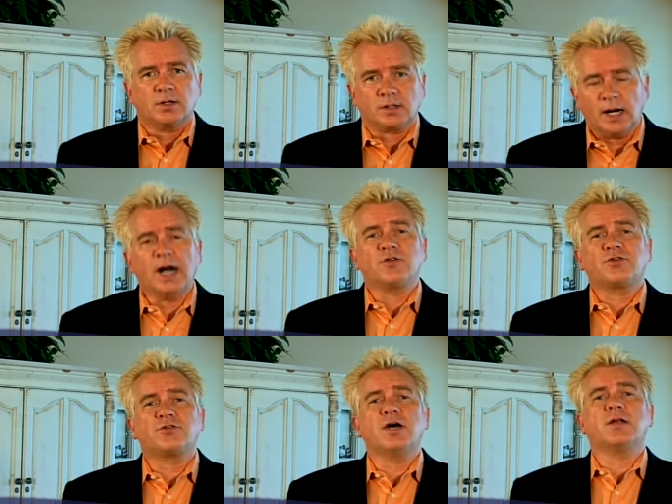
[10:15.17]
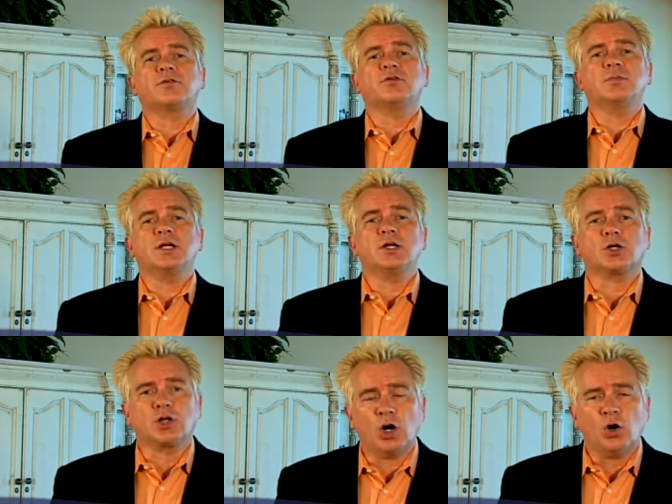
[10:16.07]
God said to me to
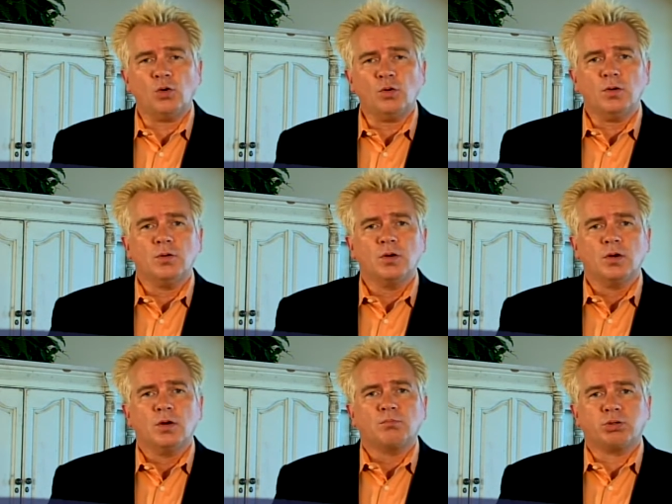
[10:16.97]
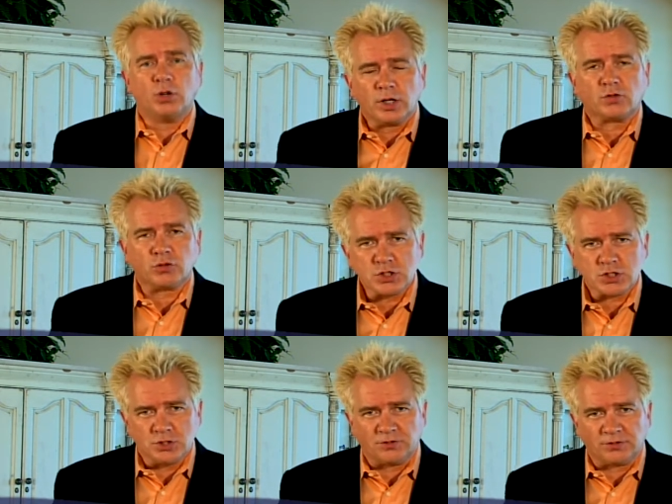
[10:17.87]
go put a
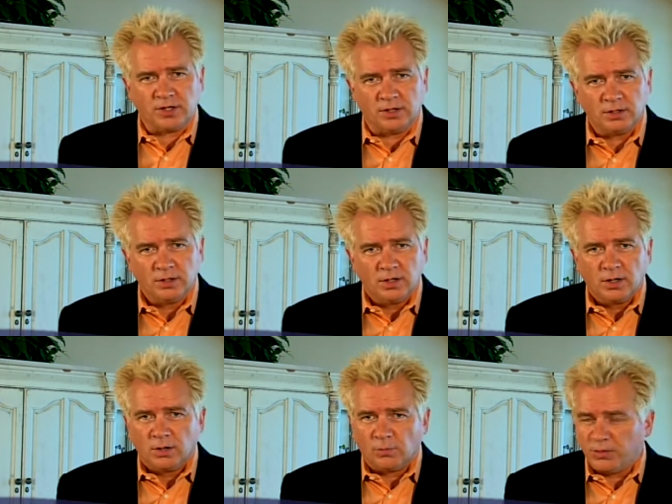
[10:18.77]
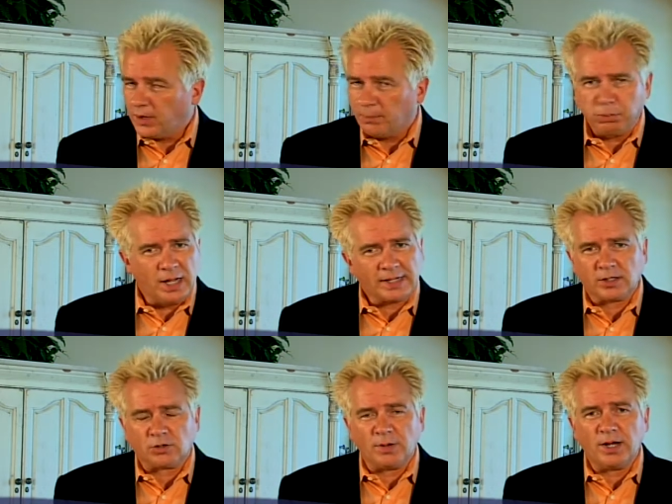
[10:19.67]
Christian center within a block
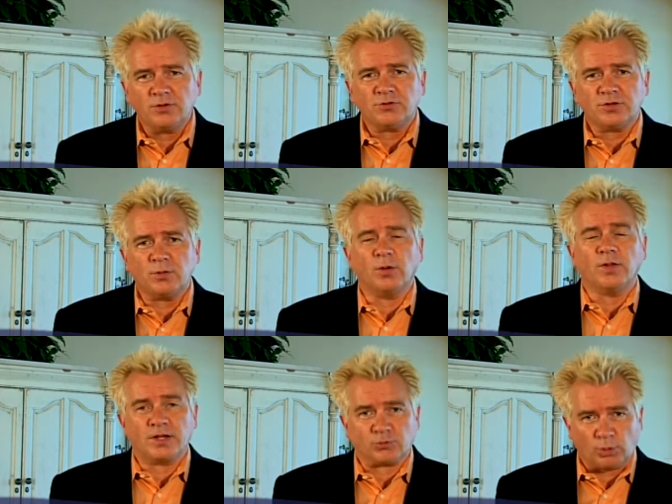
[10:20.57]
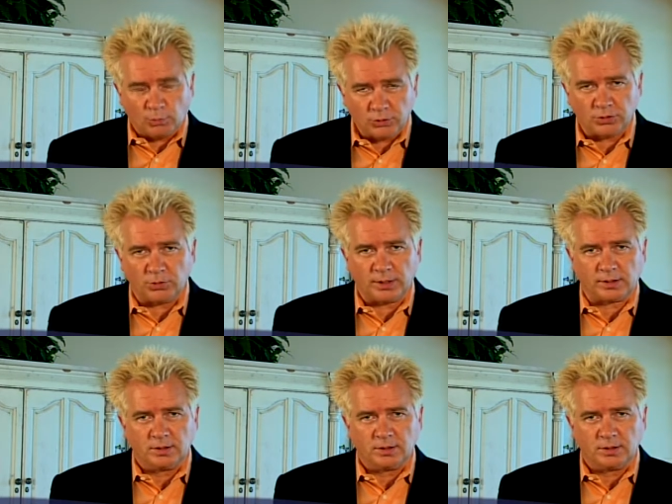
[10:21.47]
of ground zero, and that's what we're doing.